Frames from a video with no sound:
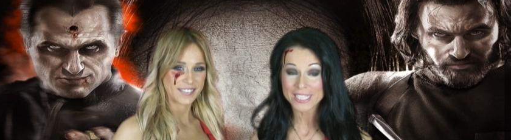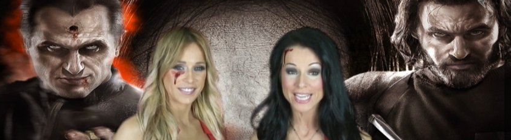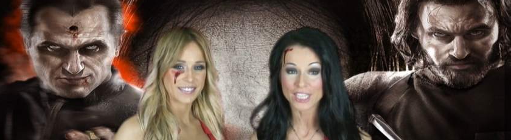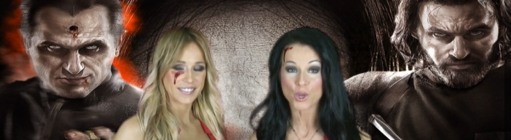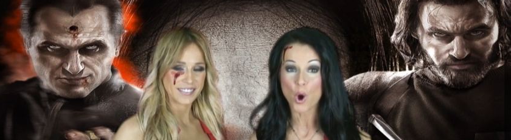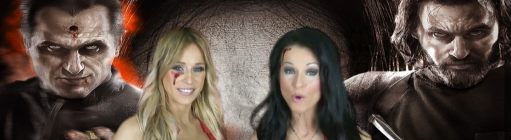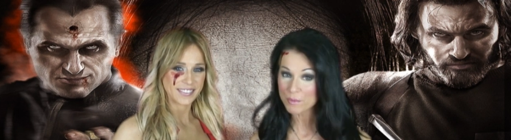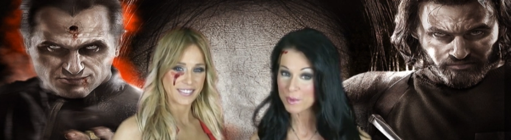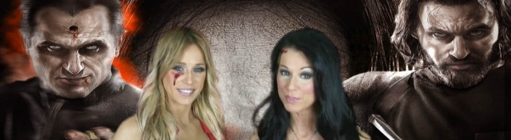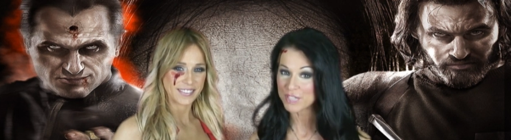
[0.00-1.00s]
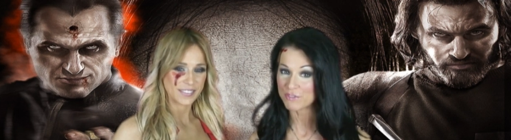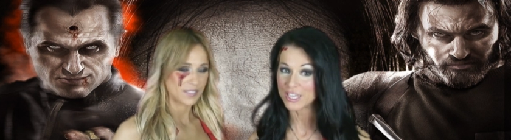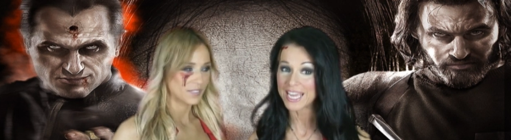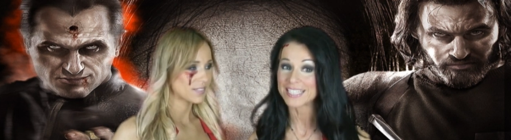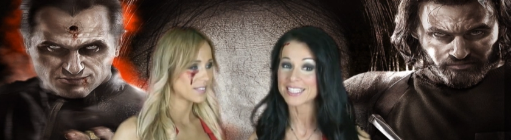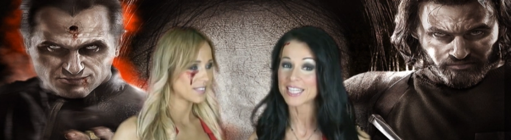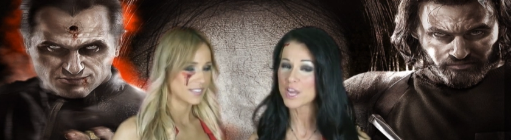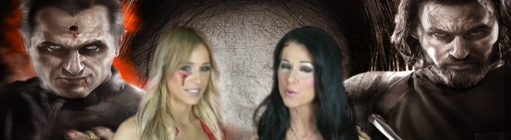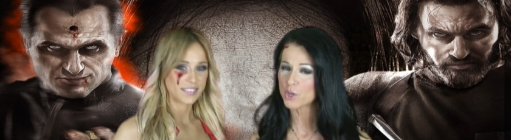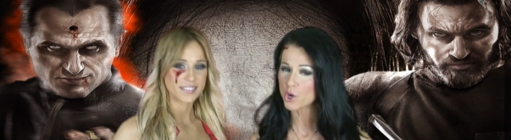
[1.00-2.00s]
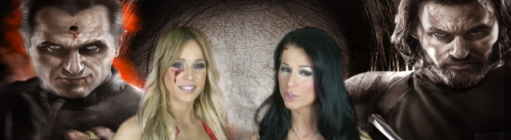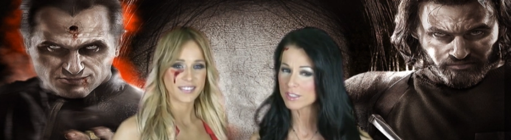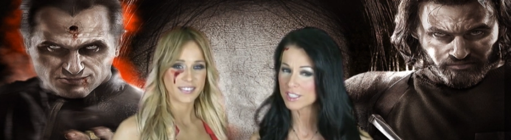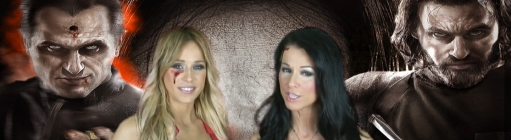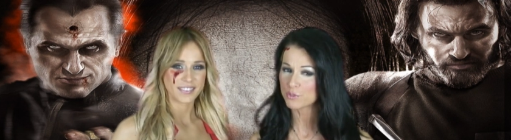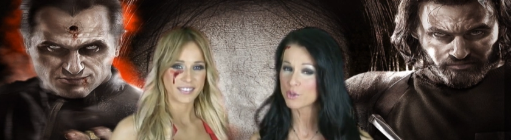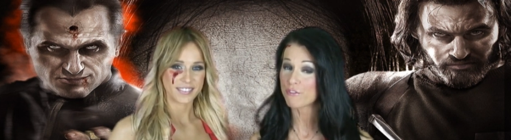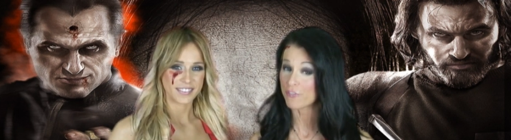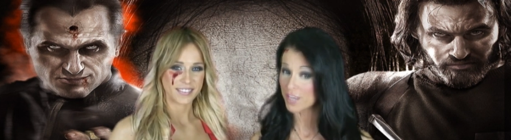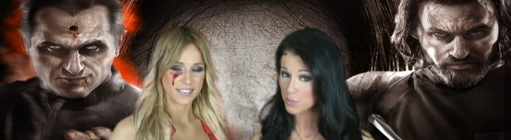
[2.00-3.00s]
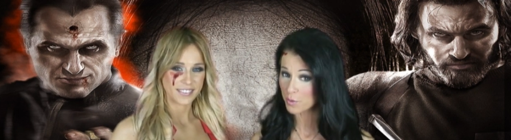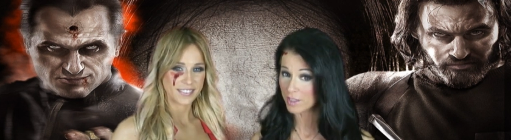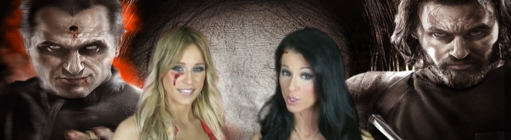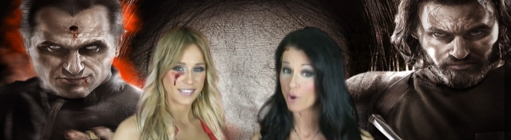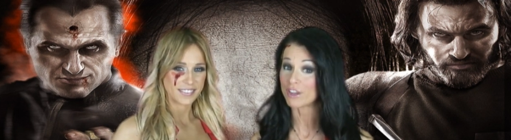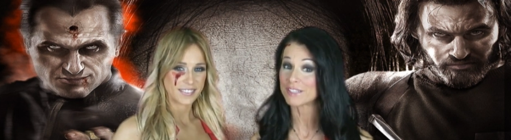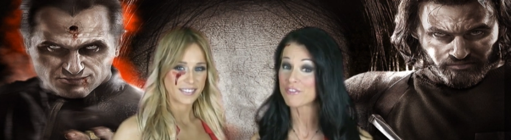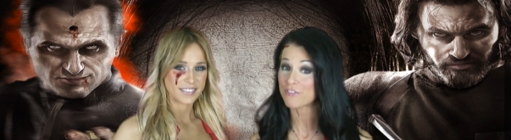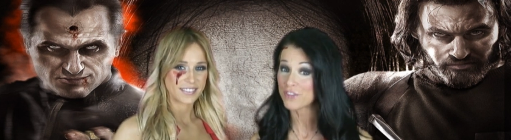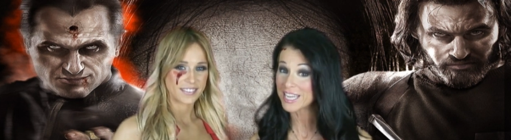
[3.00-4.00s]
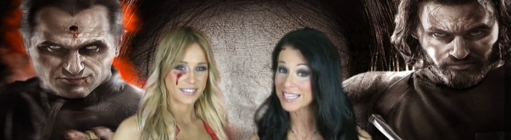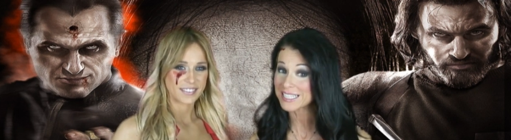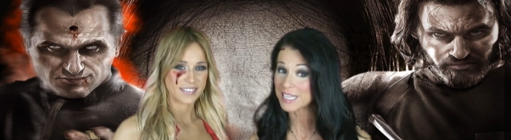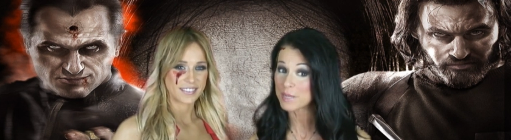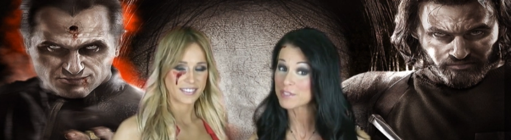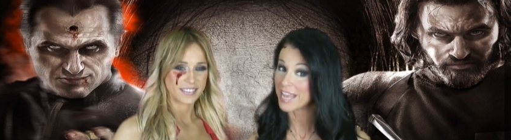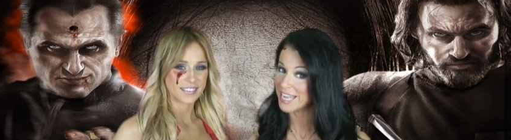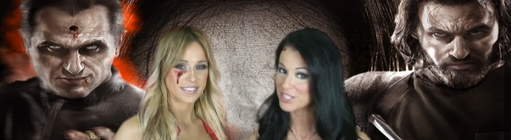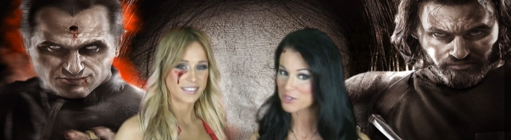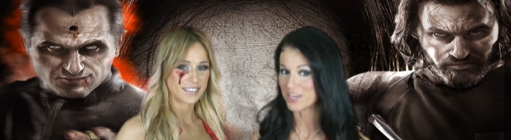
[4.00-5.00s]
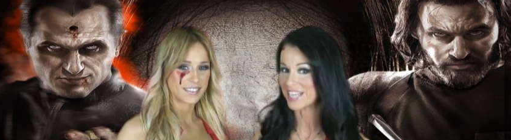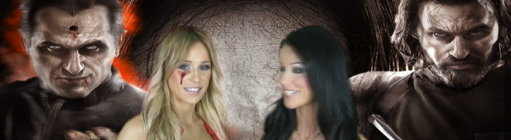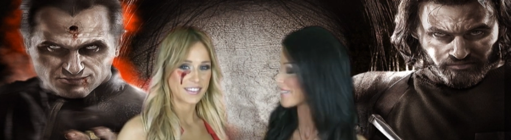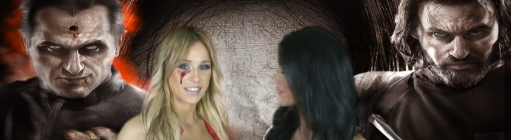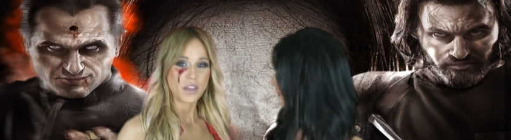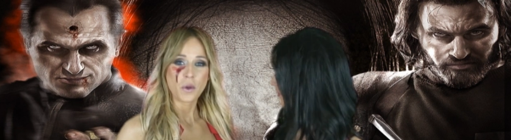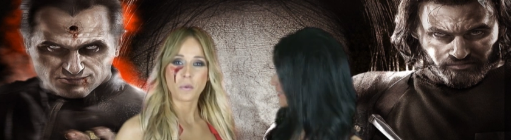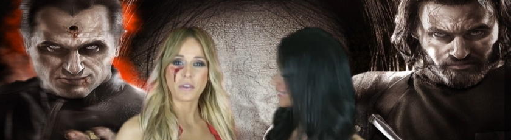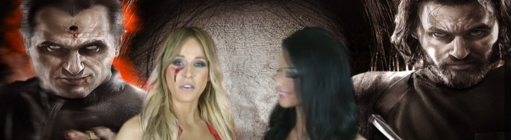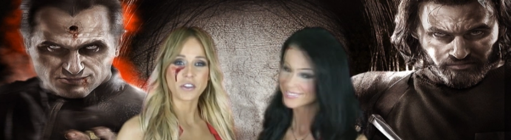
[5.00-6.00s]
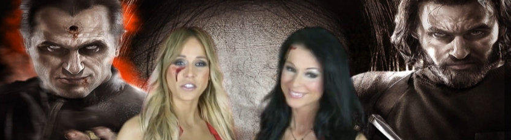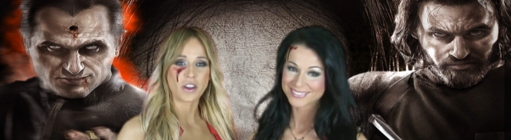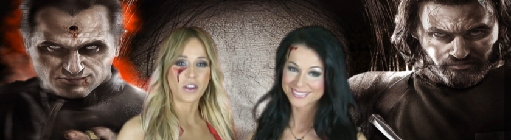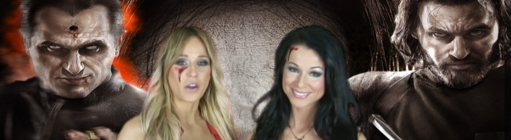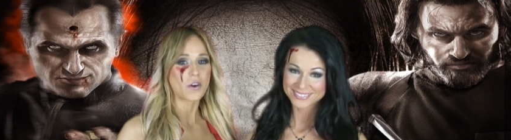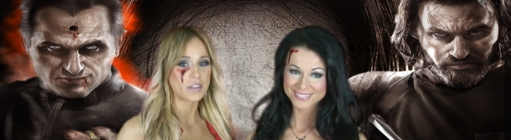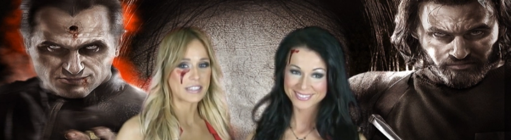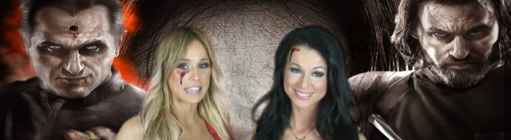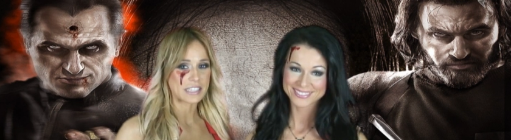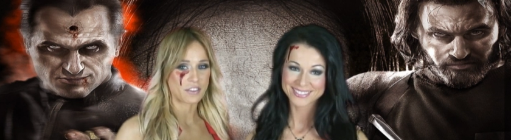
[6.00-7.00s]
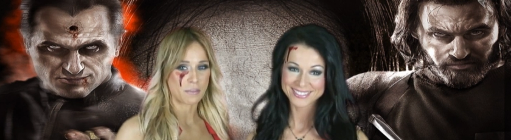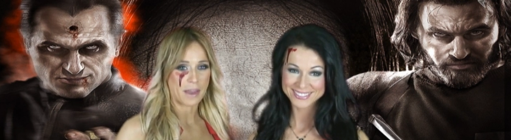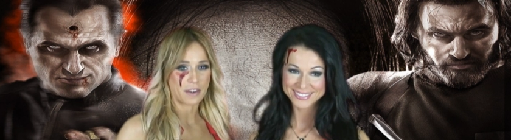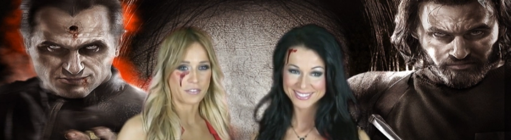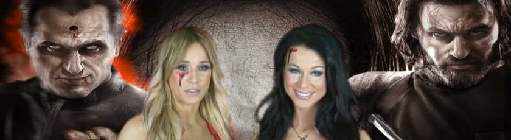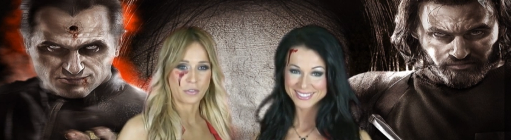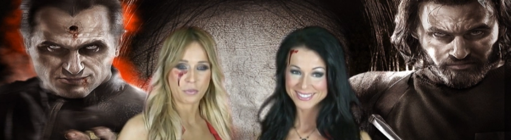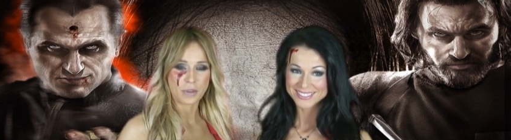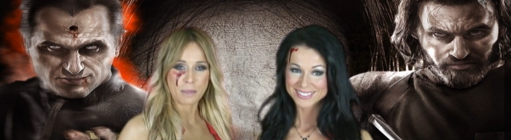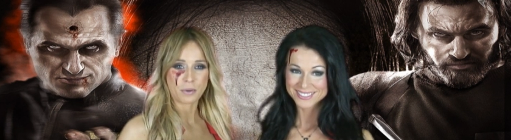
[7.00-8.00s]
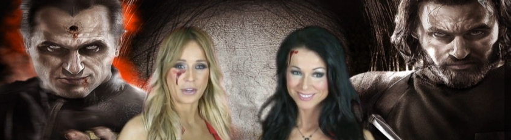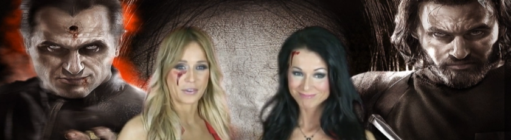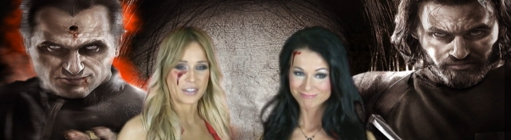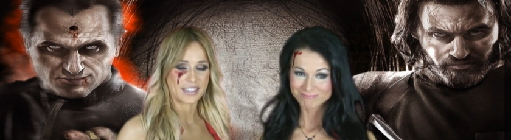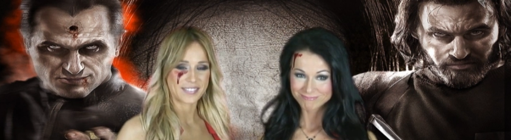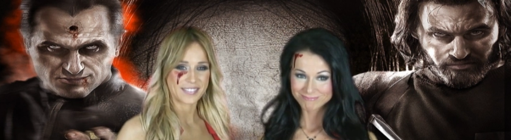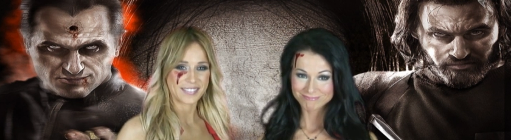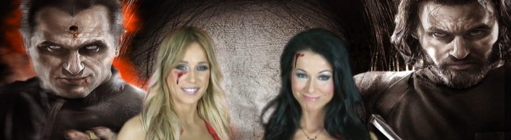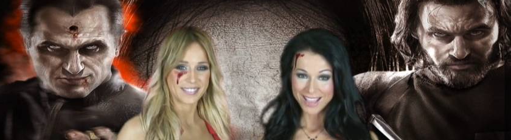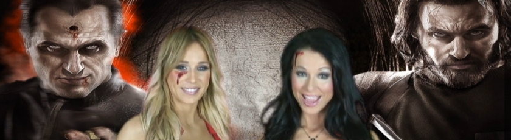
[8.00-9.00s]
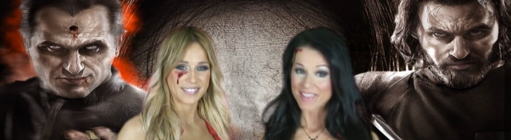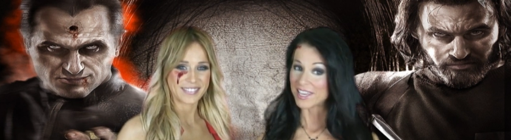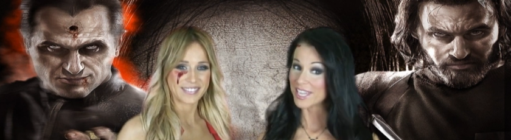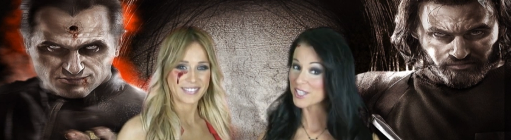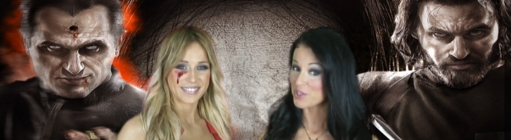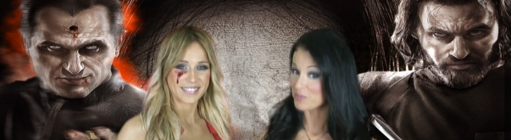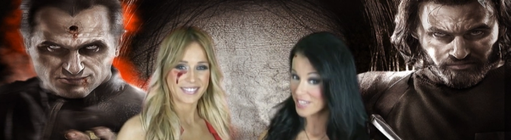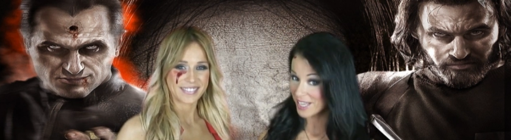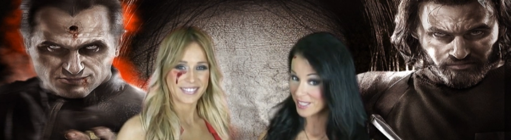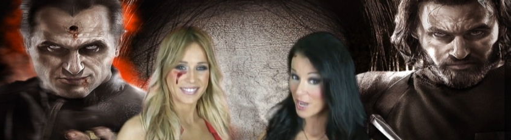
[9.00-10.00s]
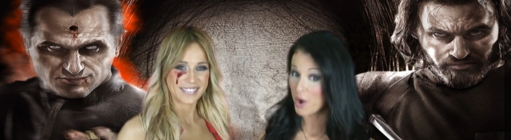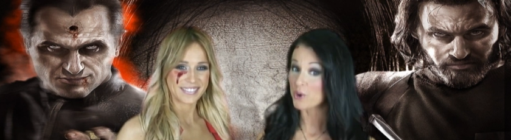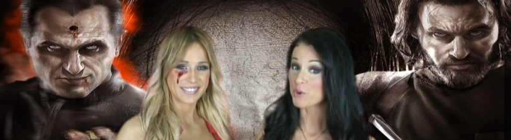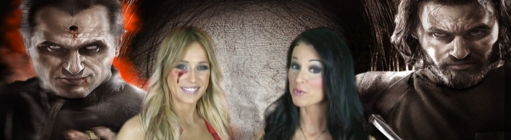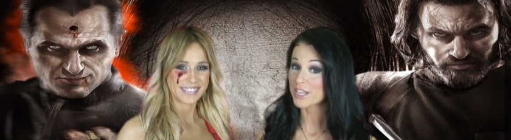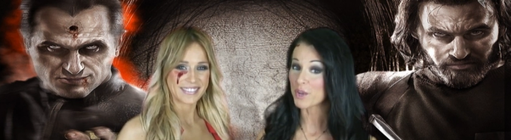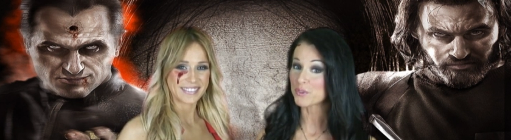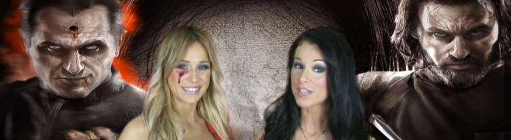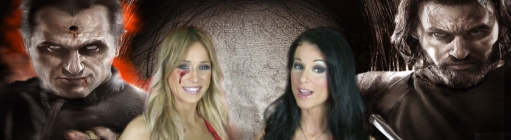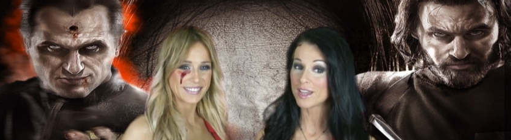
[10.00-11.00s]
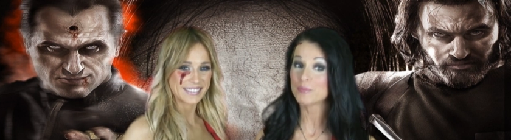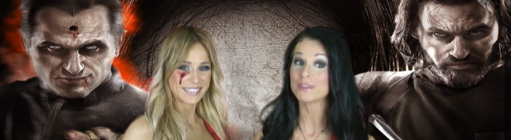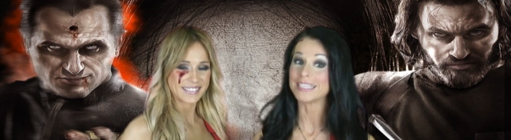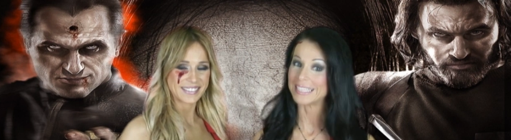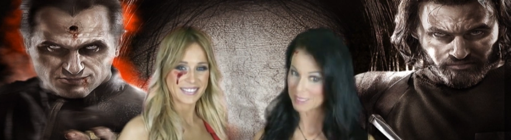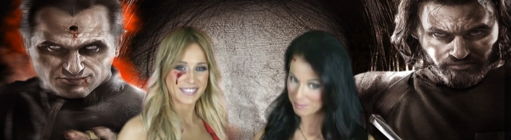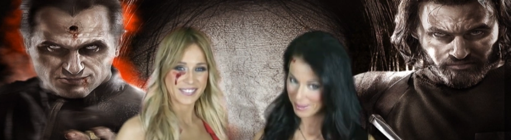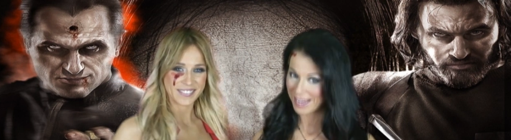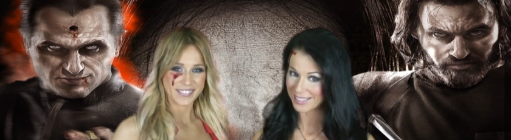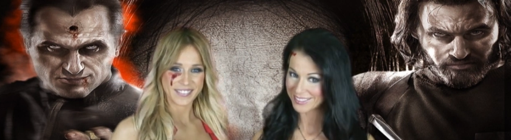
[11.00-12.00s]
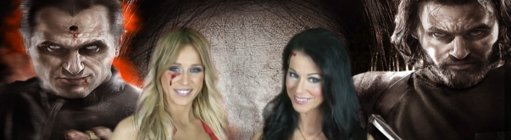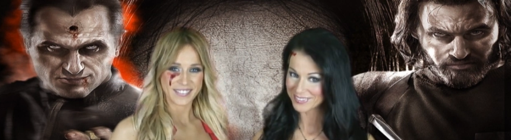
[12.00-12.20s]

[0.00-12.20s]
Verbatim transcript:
Speaker 1: taken over PiMP TV and today we're going to give you phase 1 of our fear tips and tricks. We've also got all the deeds for the Battlefield 3 pre-order. And The Legend of Zelda Ocarina of Time is back.